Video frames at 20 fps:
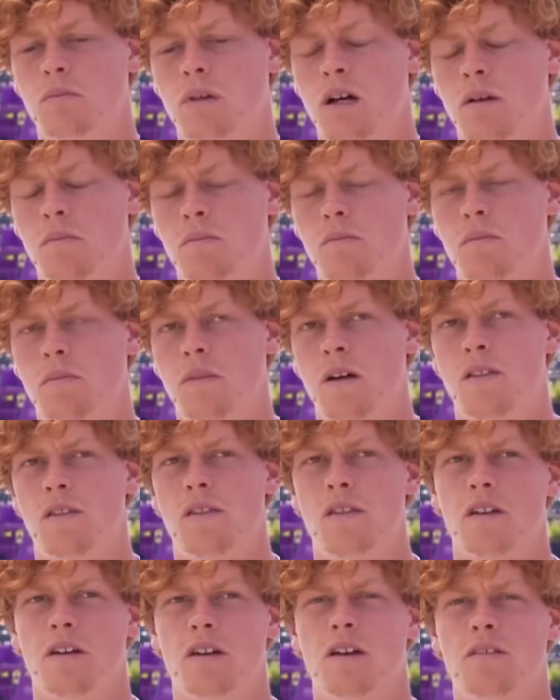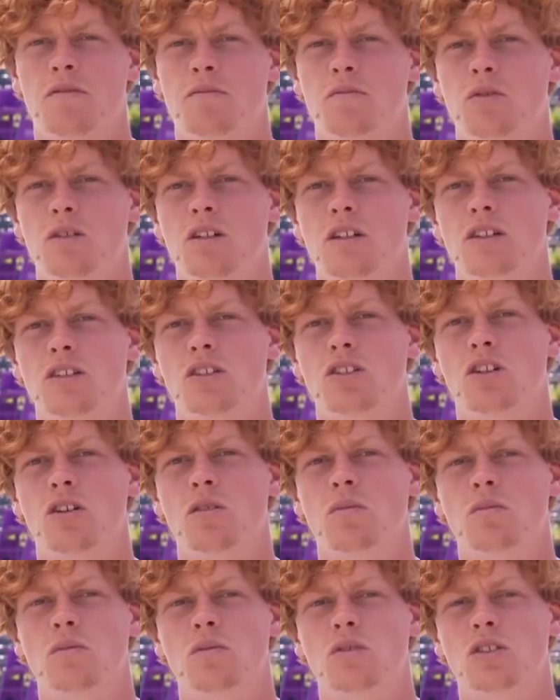I, I, think I've put in
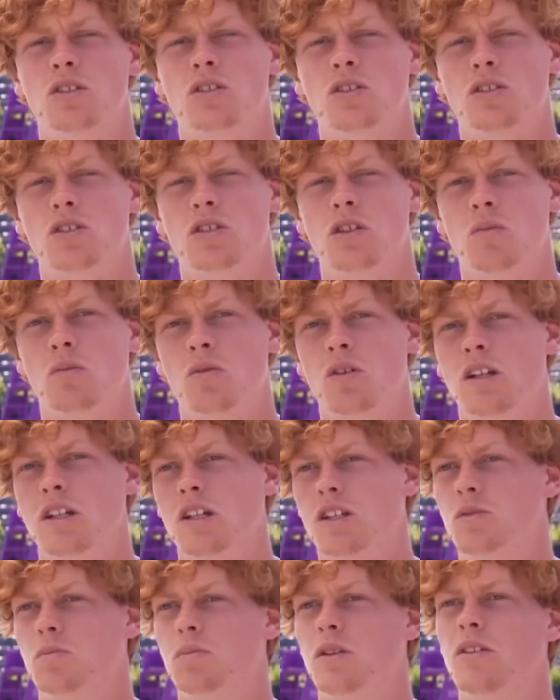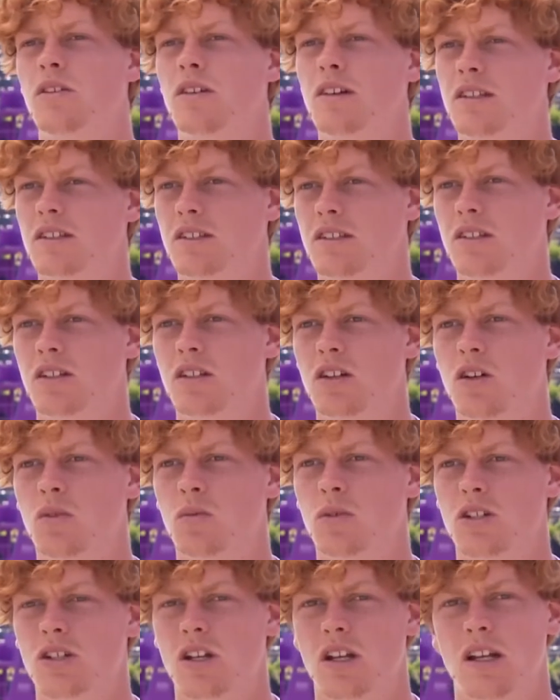some some great experience, you know,
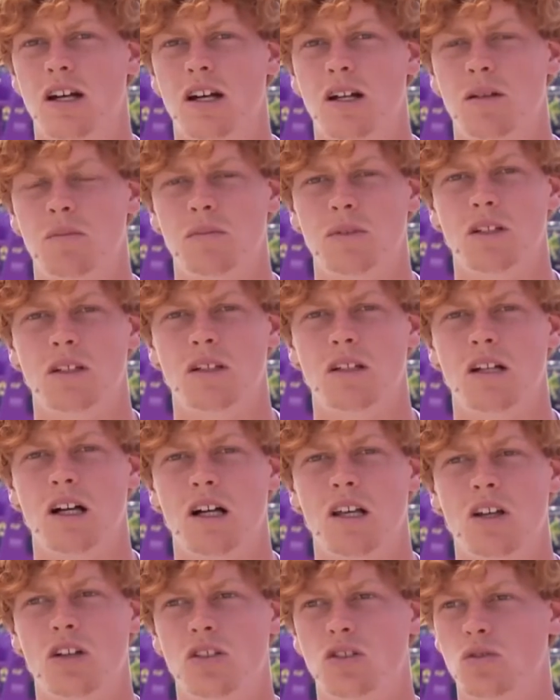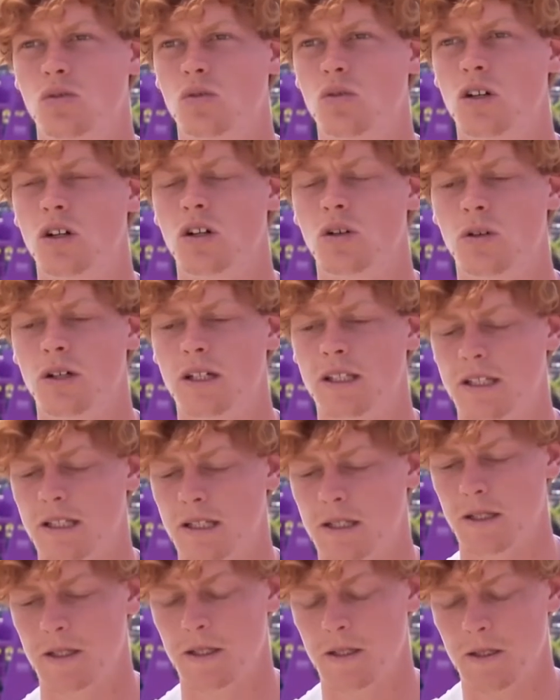which can help me a lot to grow and
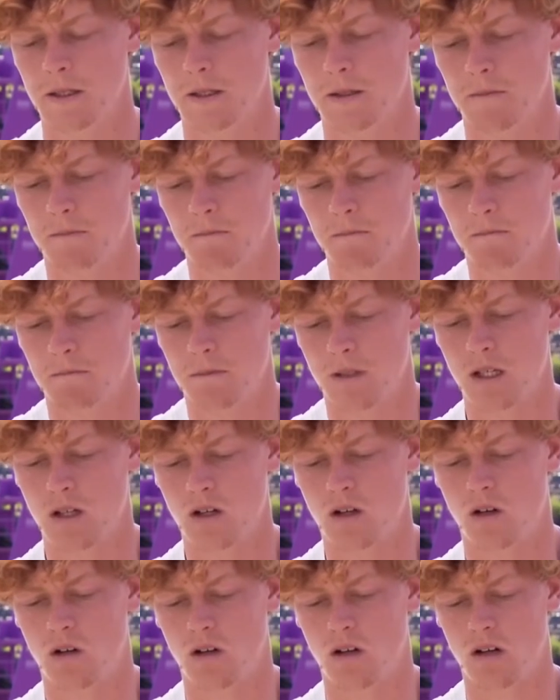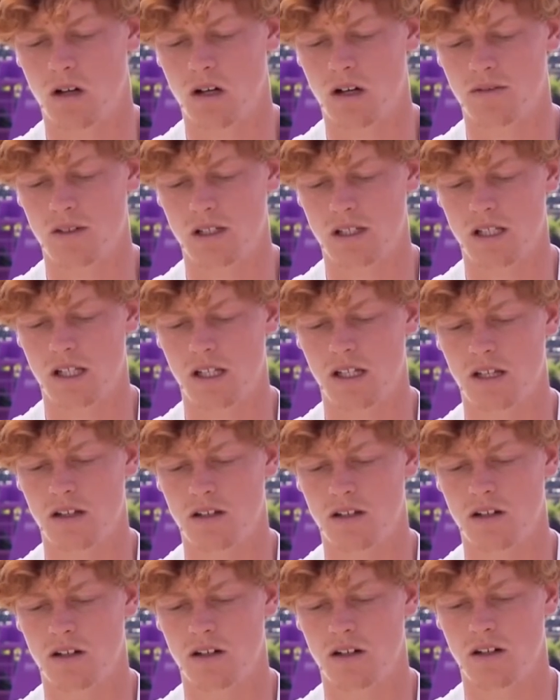you know, obviously, you
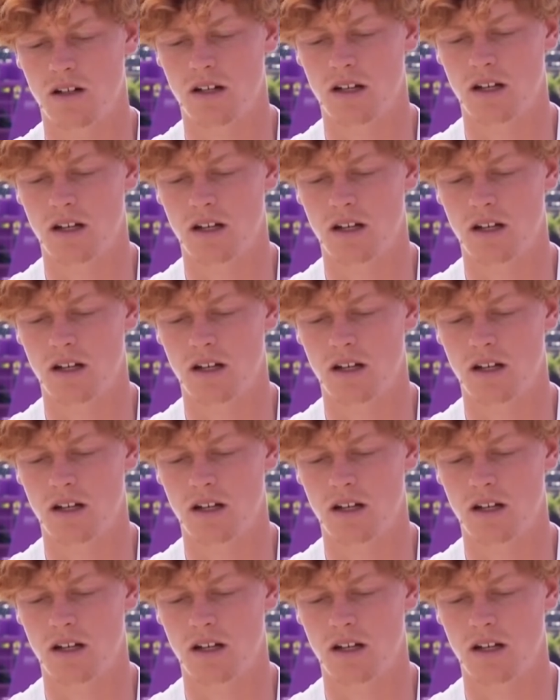know,